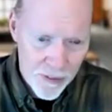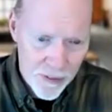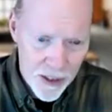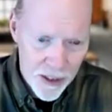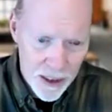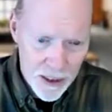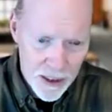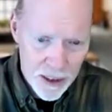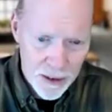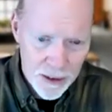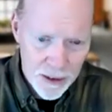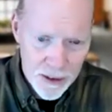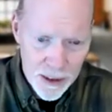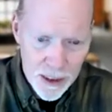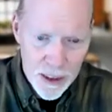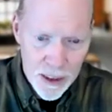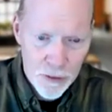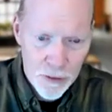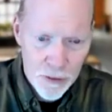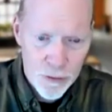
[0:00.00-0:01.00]
of it,
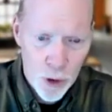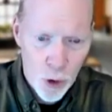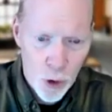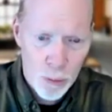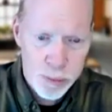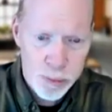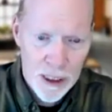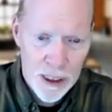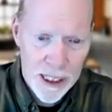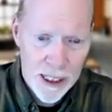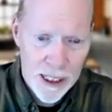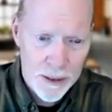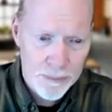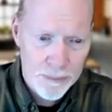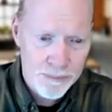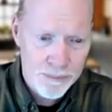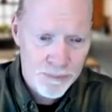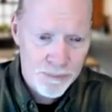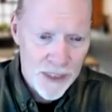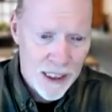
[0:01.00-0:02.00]
the floor
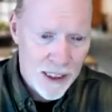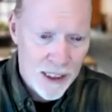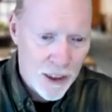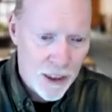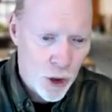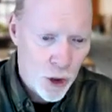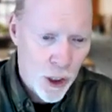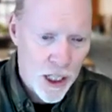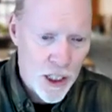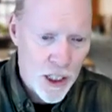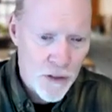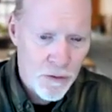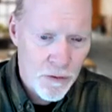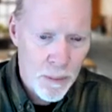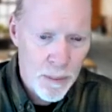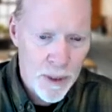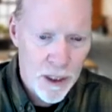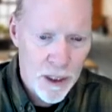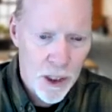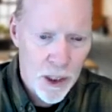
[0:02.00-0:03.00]
plan. You guys are
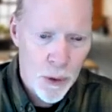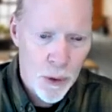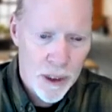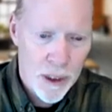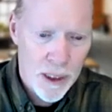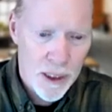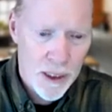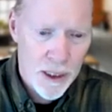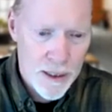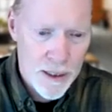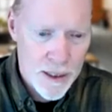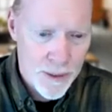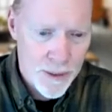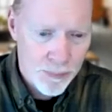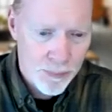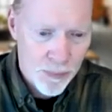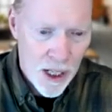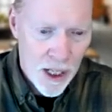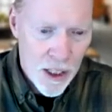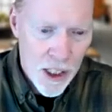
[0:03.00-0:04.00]
familiar with this.
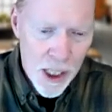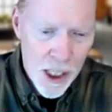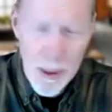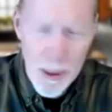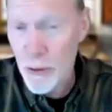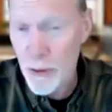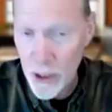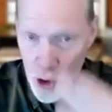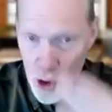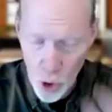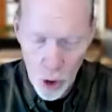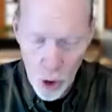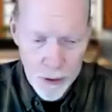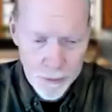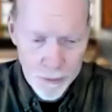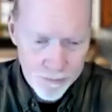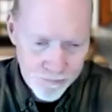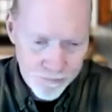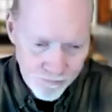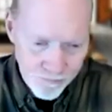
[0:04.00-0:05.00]
You come in the front
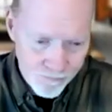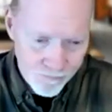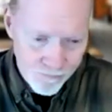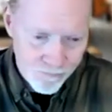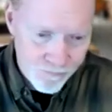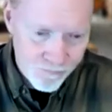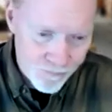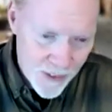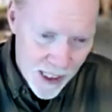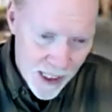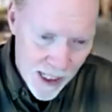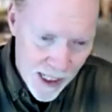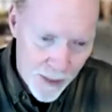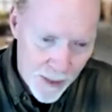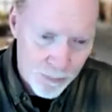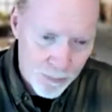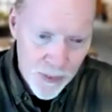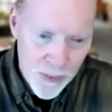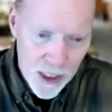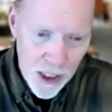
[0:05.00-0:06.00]
door,
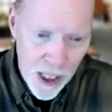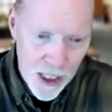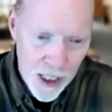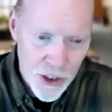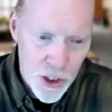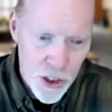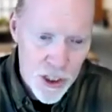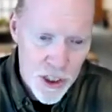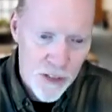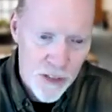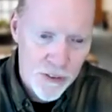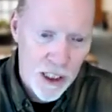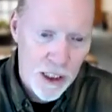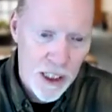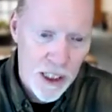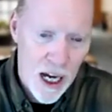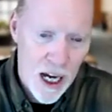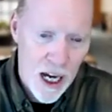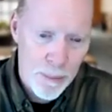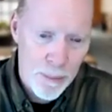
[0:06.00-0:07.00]
okay? You got yourself a
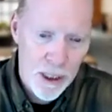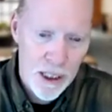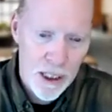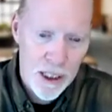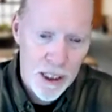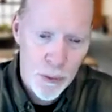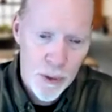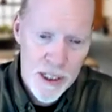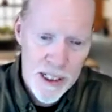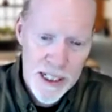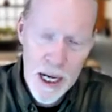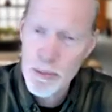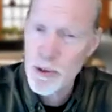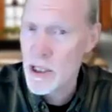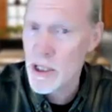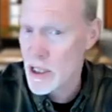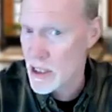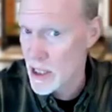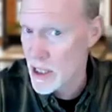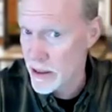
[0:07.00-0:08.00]
little lobby and a
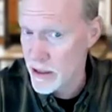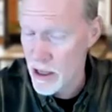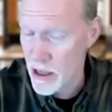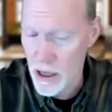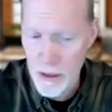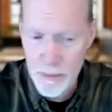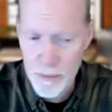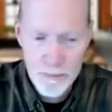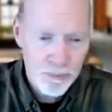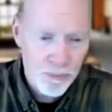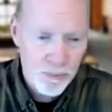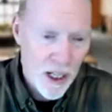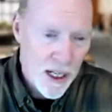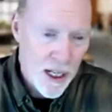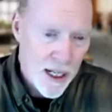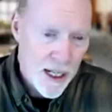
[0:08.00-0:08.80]
receptionist sitting there.